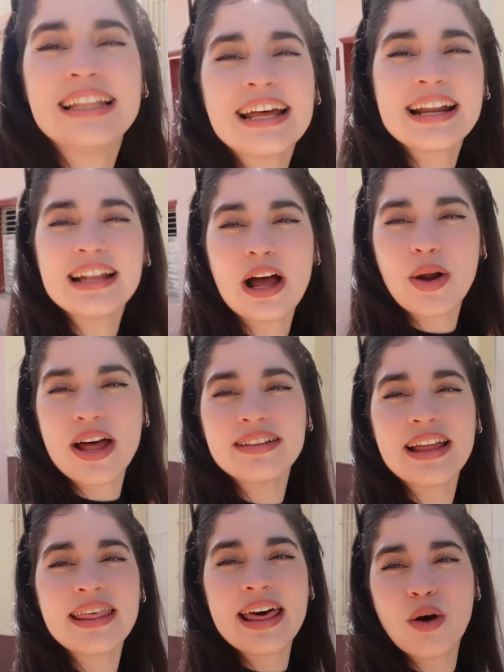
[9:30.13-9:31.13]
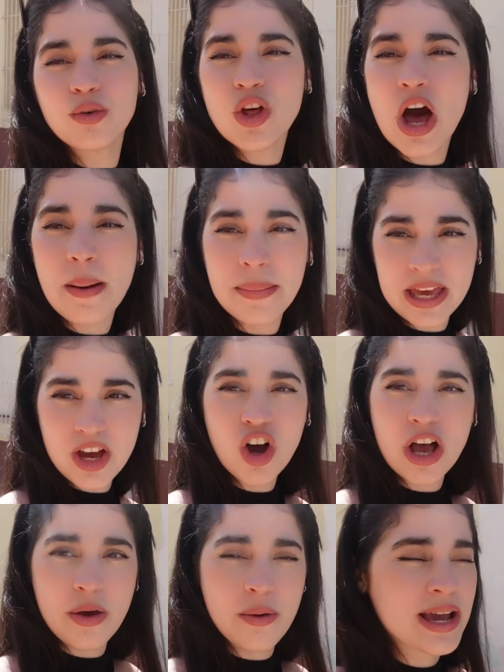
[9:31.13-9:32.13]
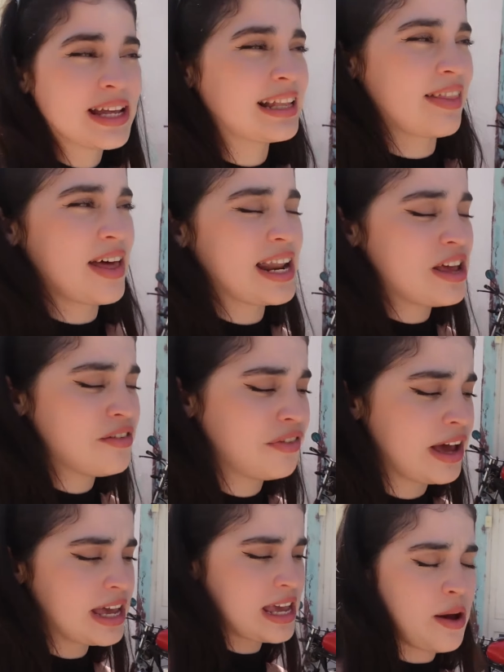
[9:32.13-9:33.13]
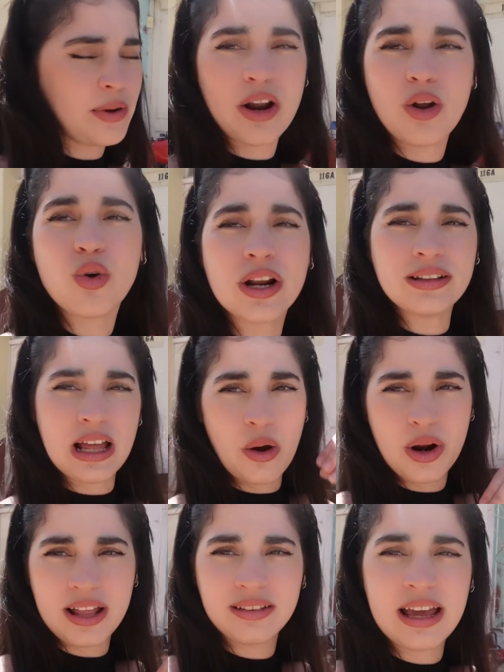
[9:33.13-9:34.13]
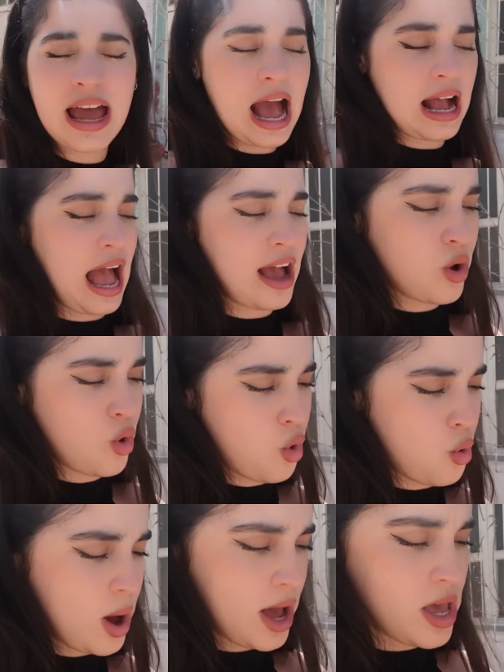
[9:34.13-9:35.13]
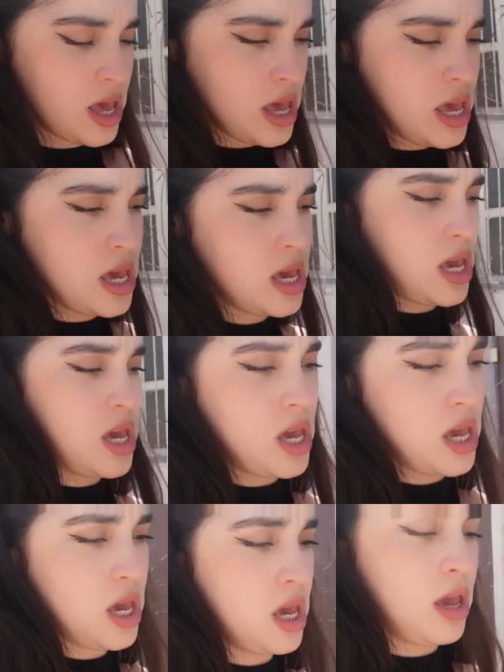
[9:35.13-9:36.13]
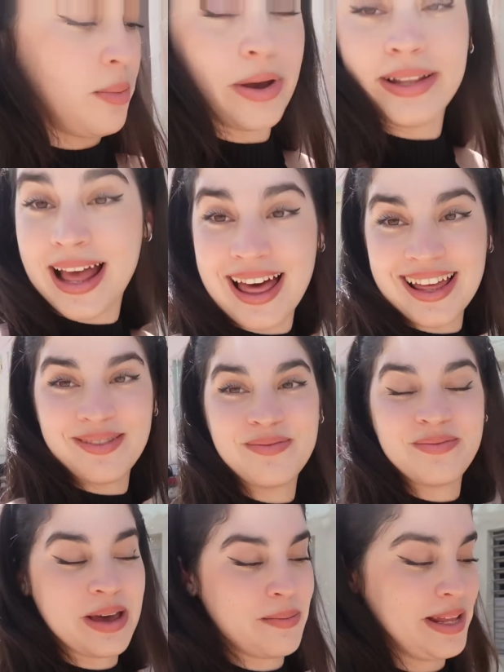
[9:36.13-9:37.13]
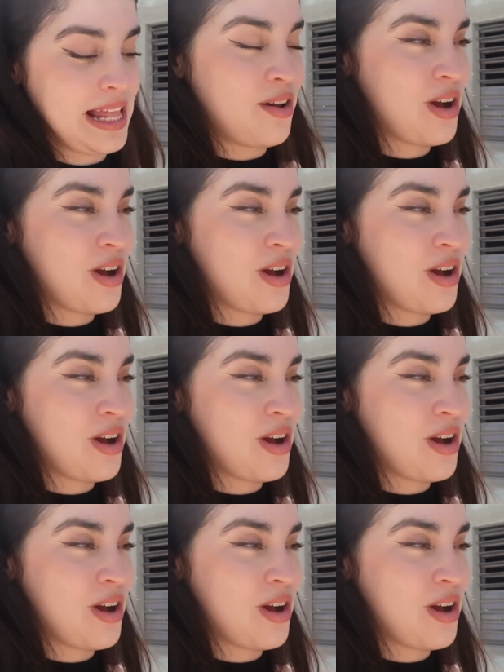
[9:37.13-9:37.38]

This restaurant is owned by some friends who live in Tenerife and opened a restaurant here in Cuba. And well, they invited me over there.